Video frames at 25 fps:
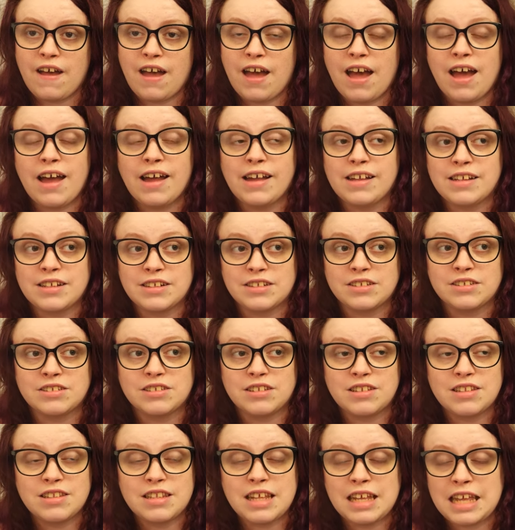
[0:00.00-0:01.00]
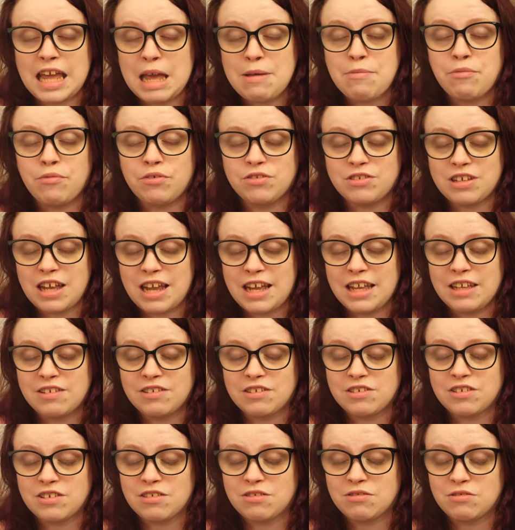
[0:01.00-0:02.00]
And they came in with
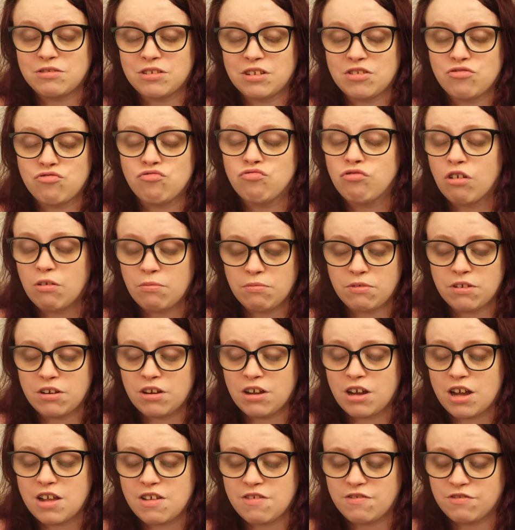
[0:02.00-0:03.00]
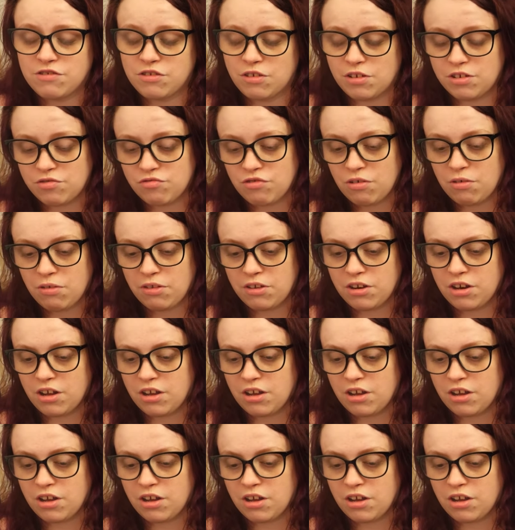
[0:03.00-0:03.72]
tasers and I was like, drop the knife. So I dropped the